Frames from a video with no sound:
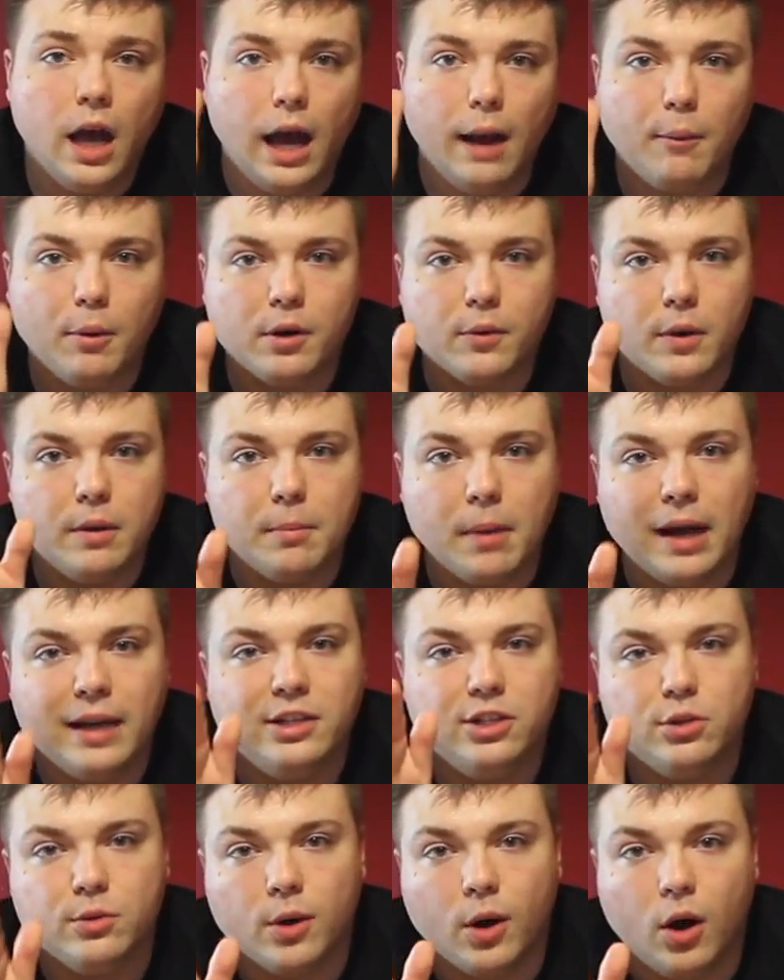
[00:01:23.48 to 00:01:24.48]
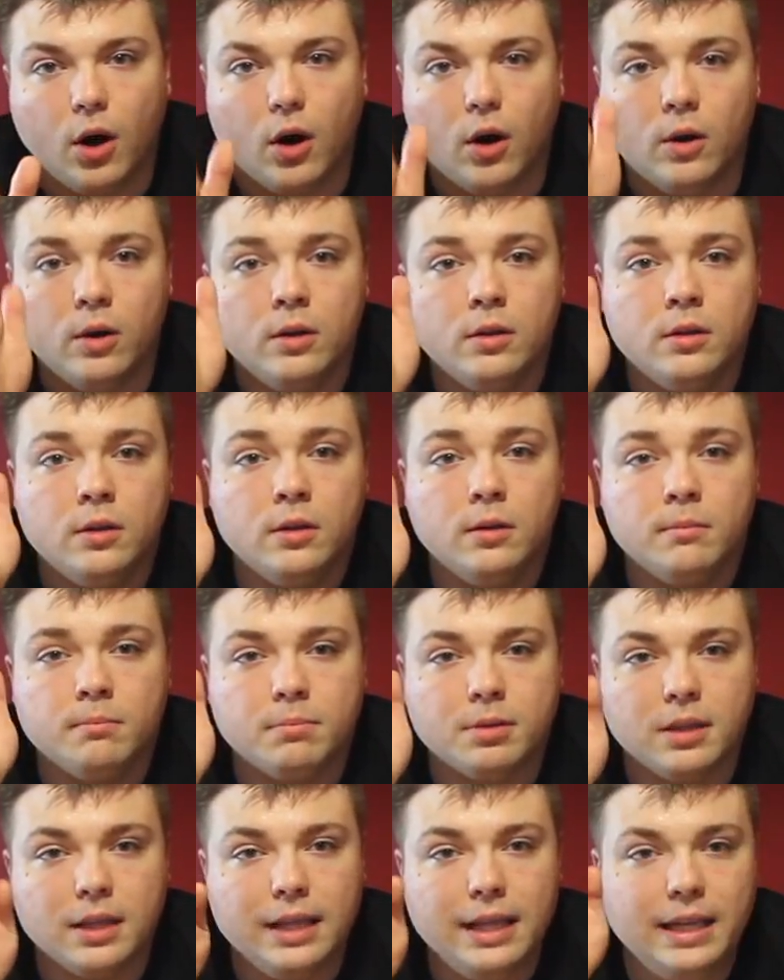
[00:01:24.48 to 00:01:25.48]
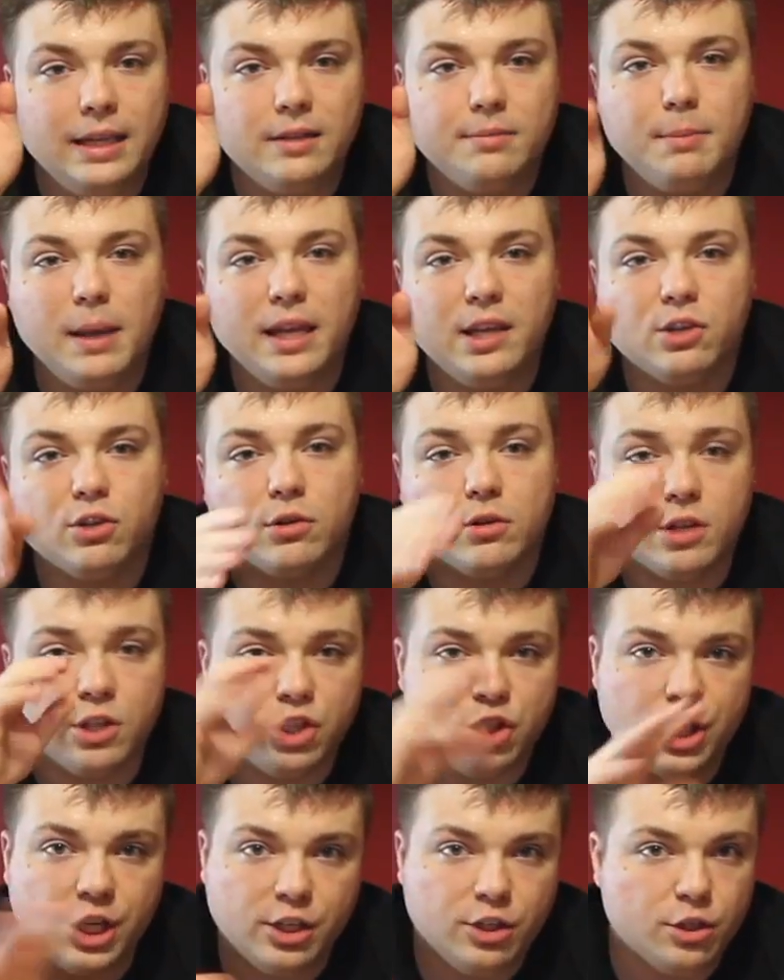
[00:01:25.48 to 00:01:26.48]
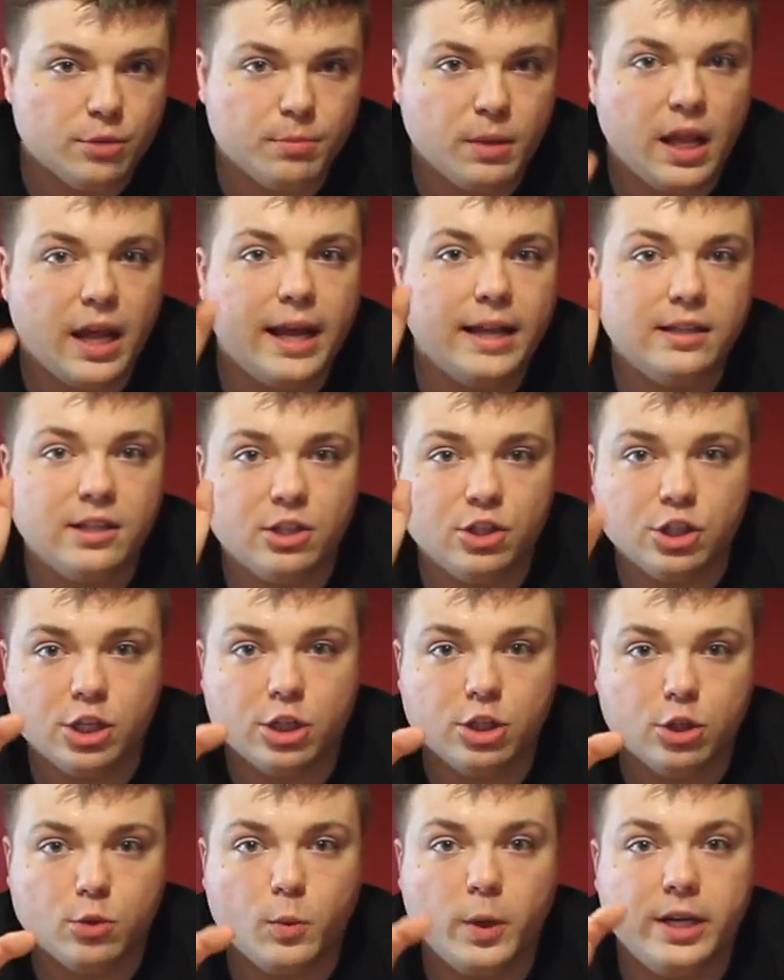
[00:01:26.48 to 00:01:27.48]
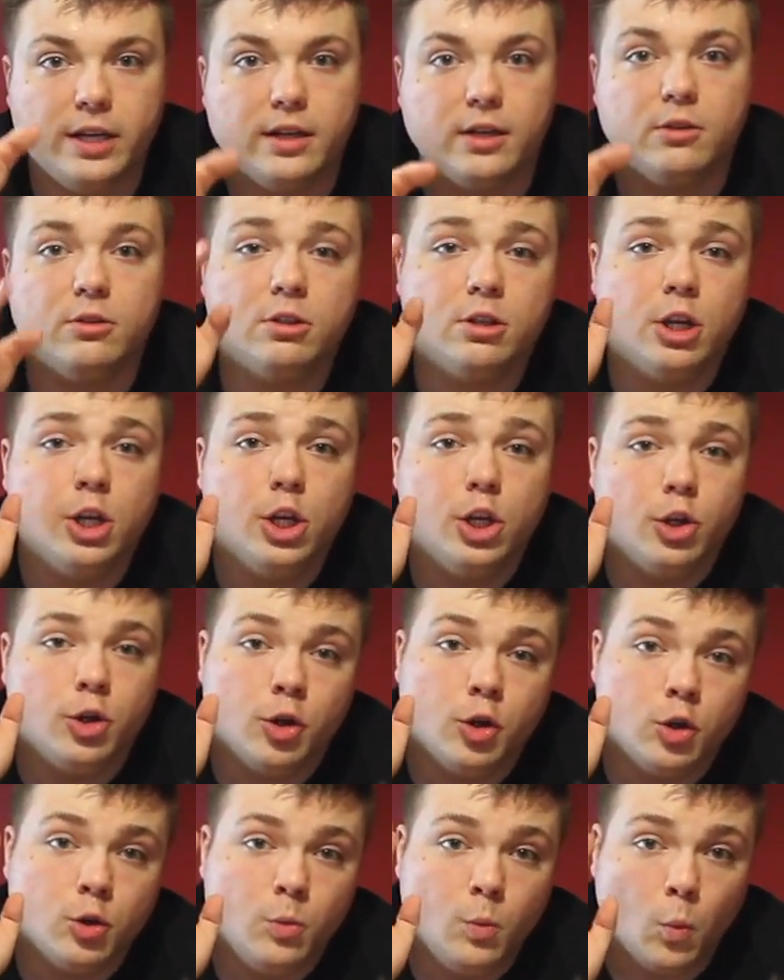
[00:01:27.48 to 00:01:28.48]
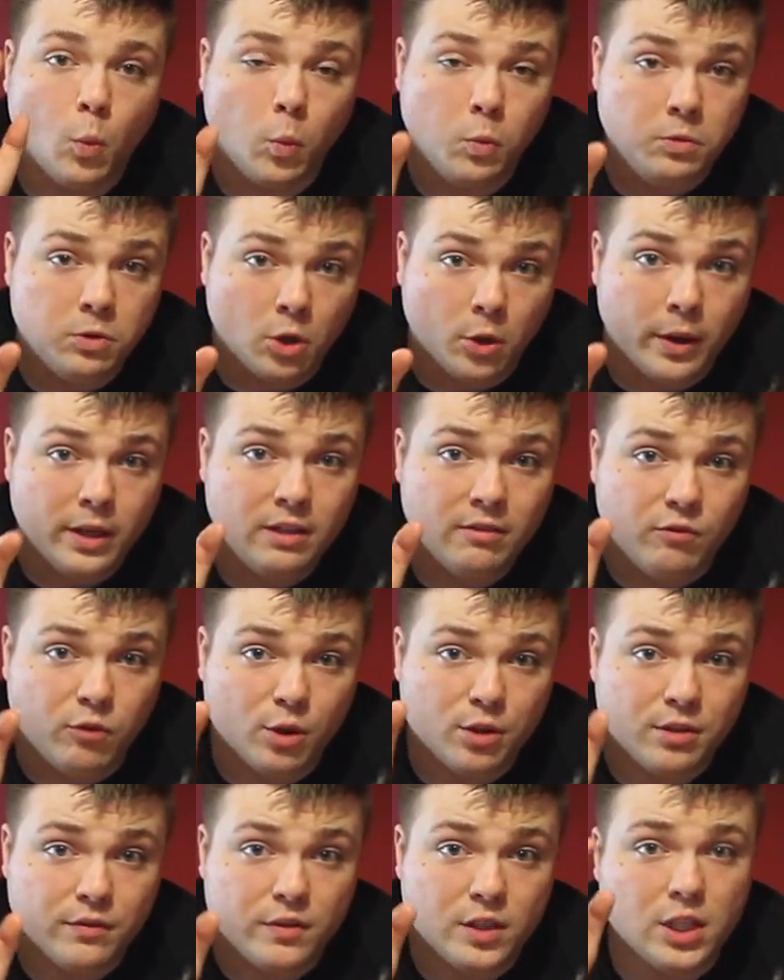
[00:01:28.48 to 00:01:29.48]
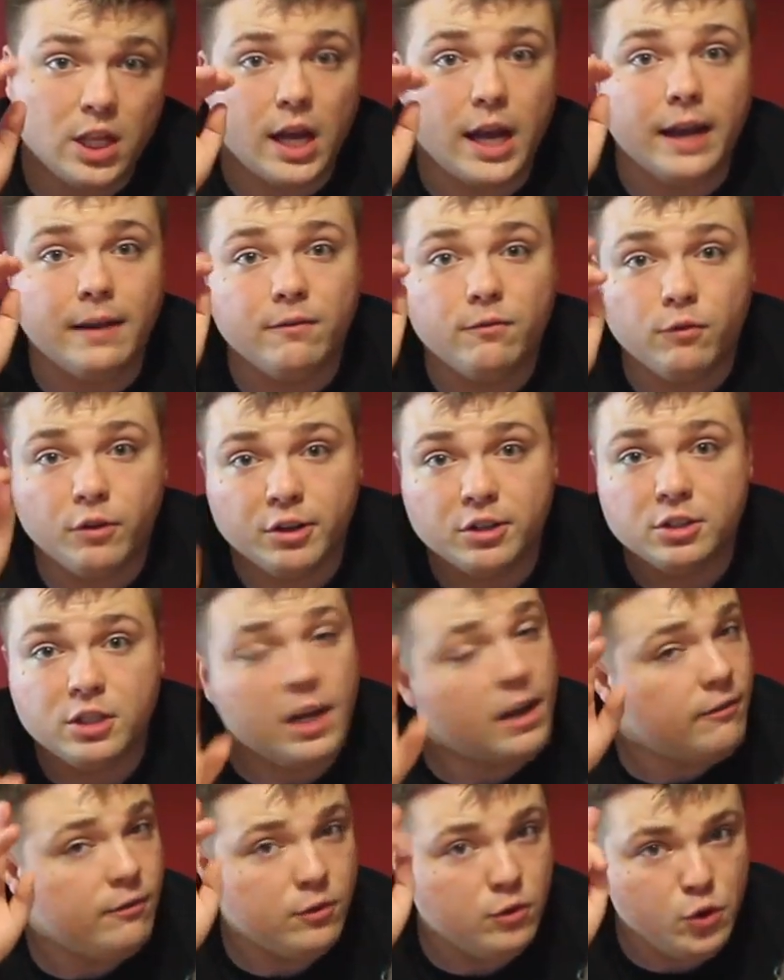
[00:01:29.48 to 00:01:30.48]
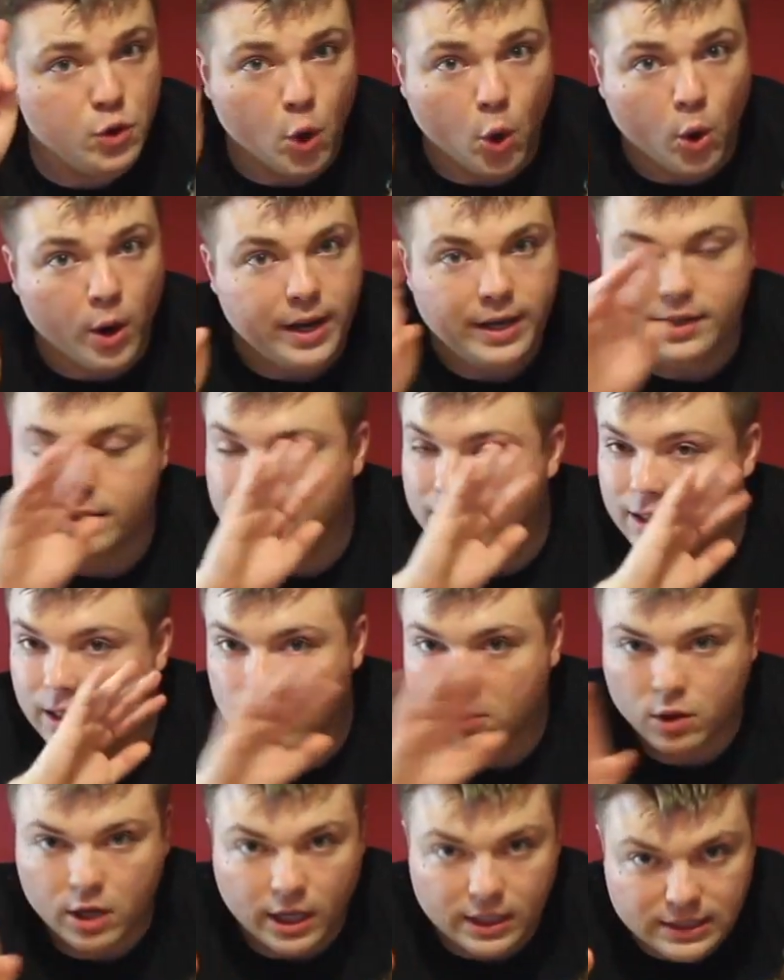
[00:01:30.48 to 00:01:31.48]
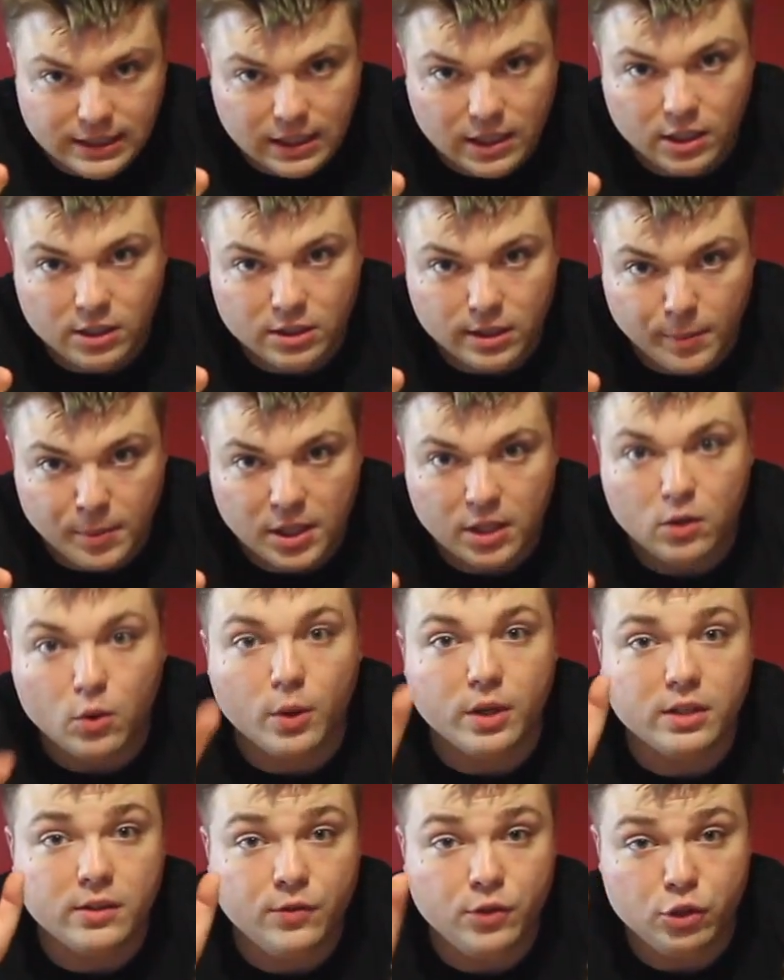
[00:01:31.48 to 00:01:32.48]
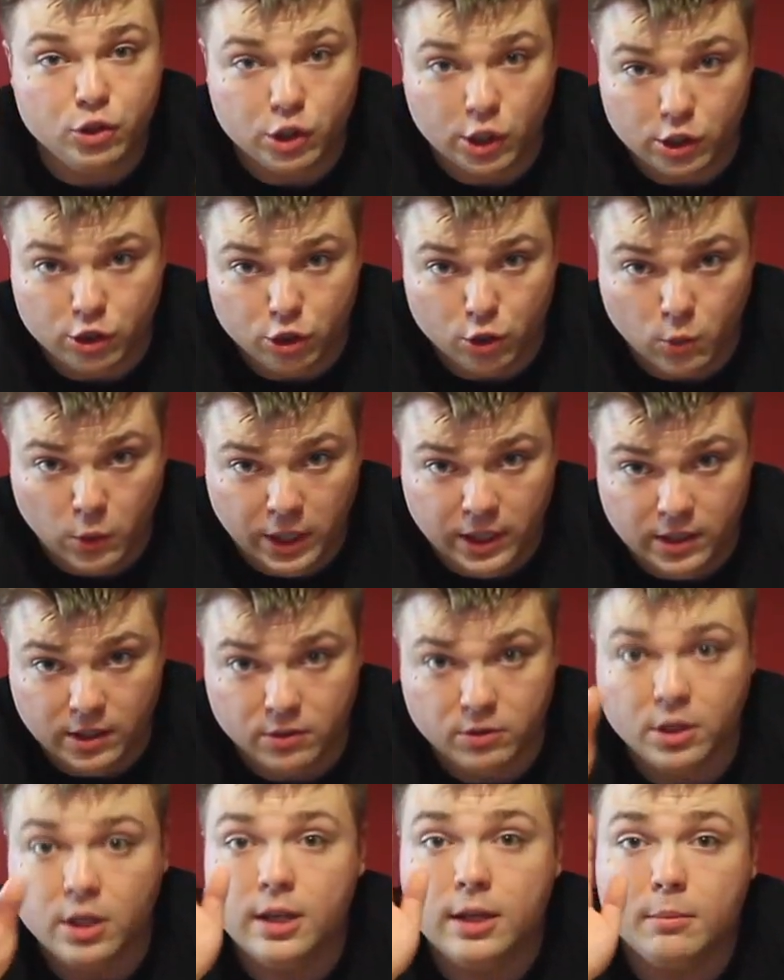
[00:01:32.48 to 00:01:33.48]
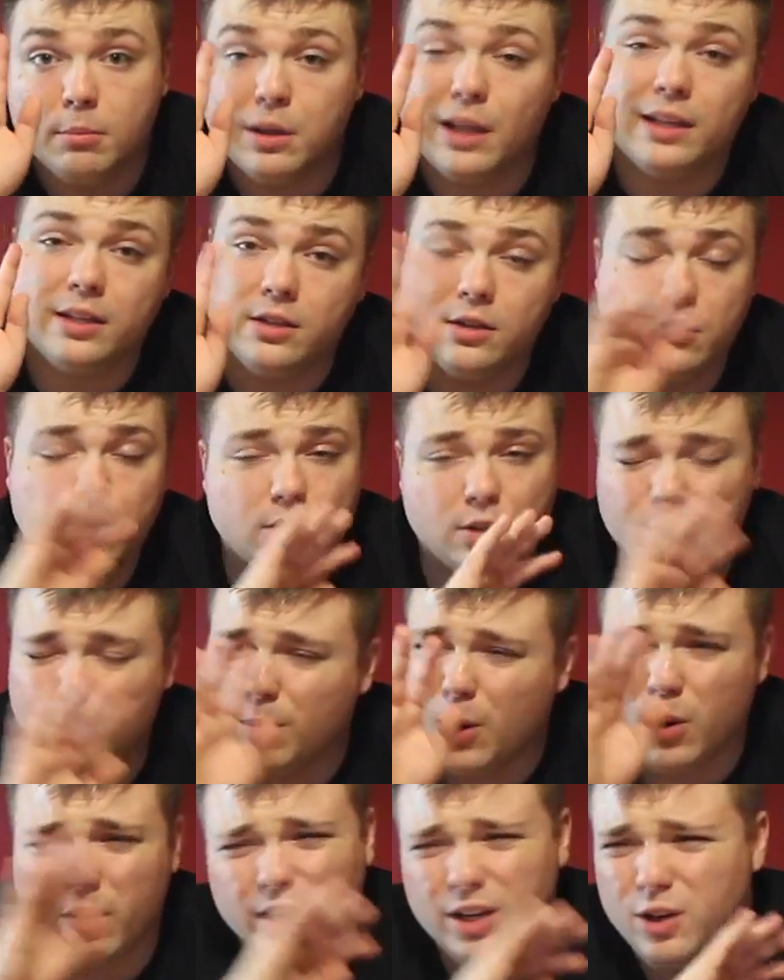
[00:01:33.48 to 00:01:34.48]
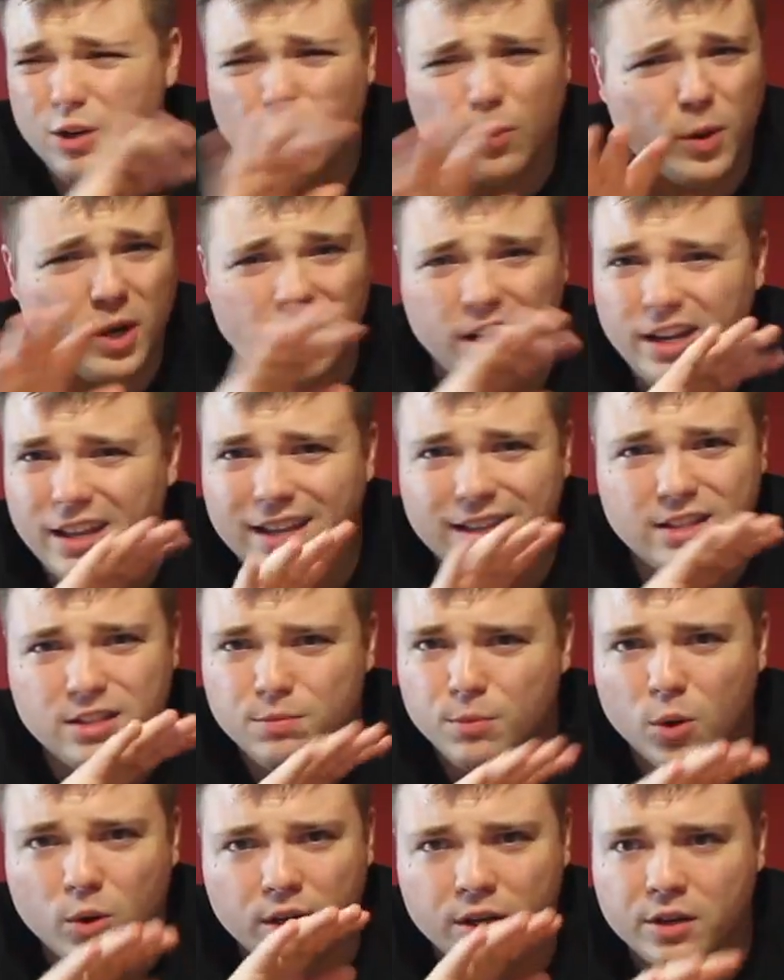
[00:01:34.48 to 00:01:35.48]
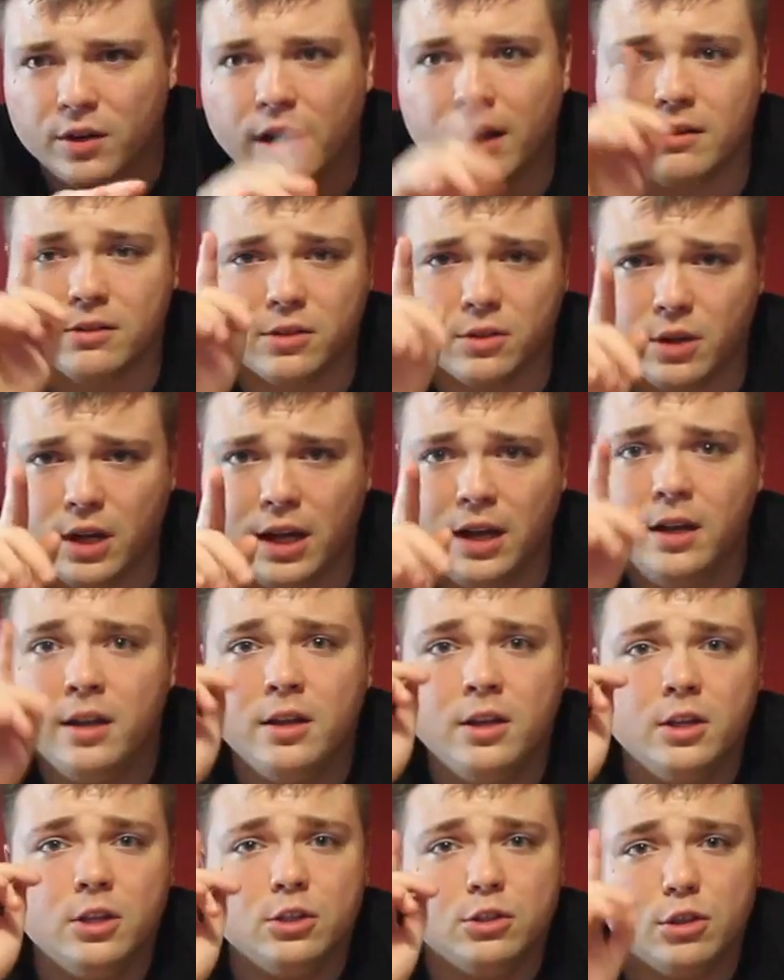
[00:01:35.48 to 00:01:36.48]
I want to remind you all, please make sure to shut your blinds and shut your windows during the 4th of July. First off, noise. It'll cut down on some of the noise if you shut your windows. Plus, smoking. You don't want any of that smoke in your house, okay?